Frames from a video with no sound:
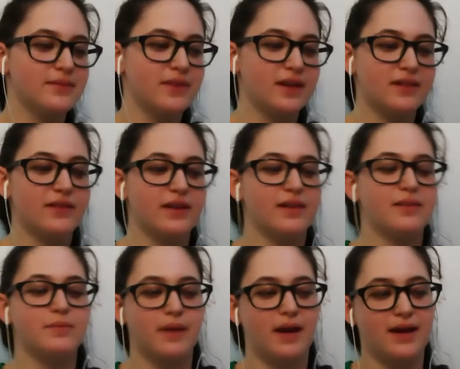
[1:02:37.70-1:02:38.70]
vein of like
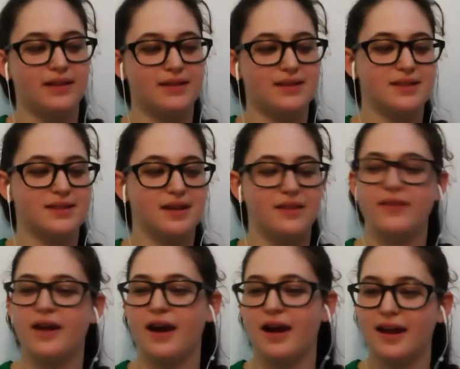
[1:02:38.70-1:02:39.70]
behind the scenes stuff,
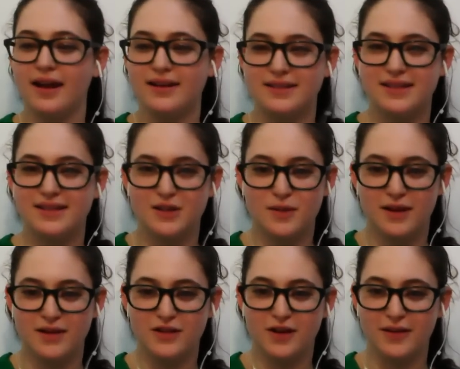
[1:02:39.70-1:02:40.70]
I, as a stage
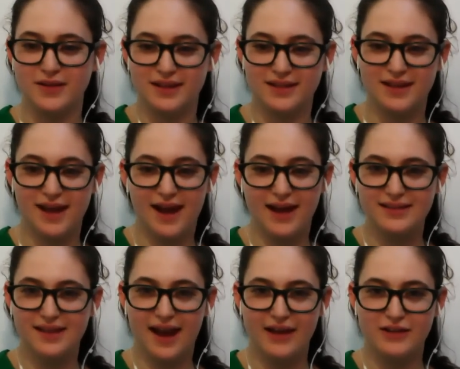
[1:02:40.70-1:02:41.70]
manager, always like to ask
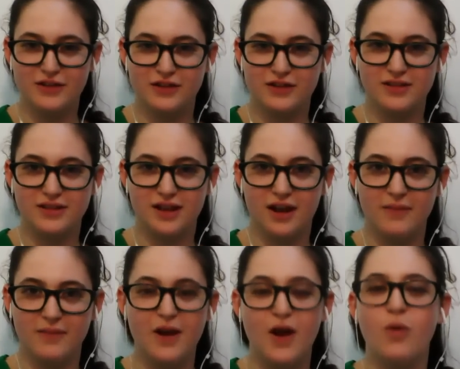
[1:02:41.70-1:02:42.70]
actors
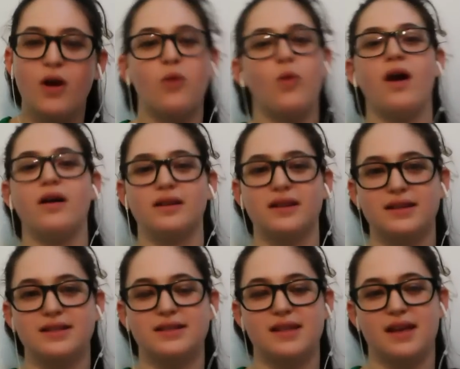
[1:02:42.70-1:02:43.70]
what
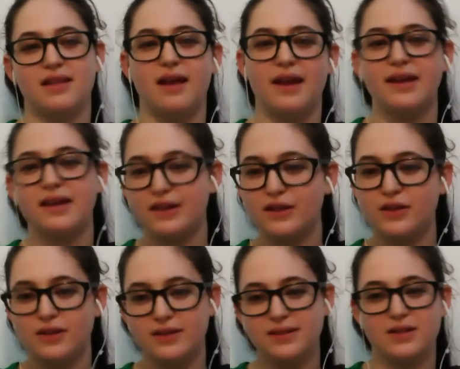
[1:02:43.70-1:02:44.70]
qualities they like in a
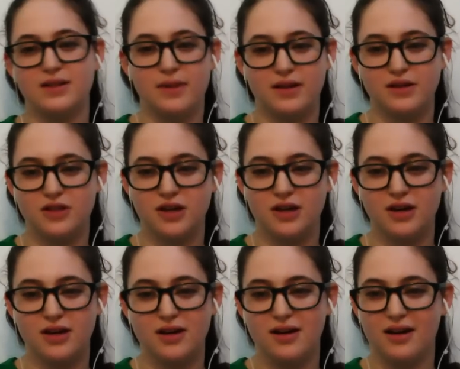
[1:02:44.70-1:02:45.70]
good stage manager,
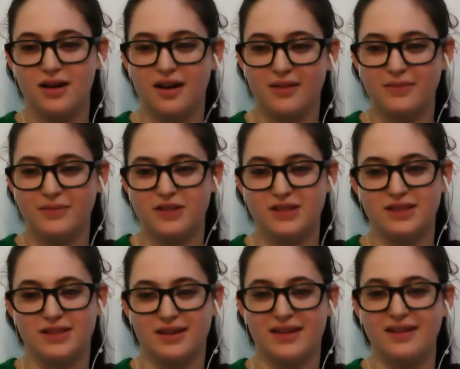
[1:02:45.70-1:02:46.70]
just
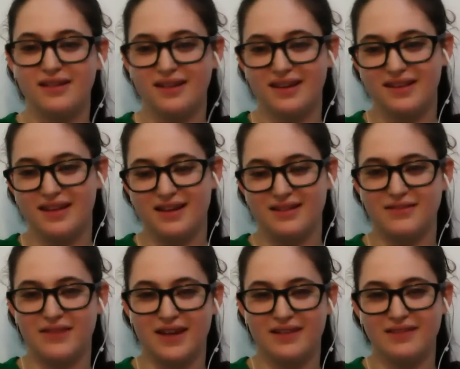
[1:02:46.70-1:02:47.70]
like in that
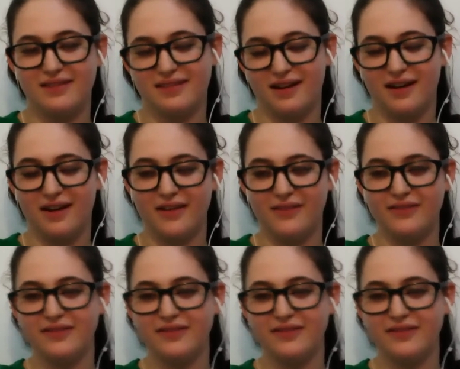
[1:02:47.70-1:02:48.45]
vein of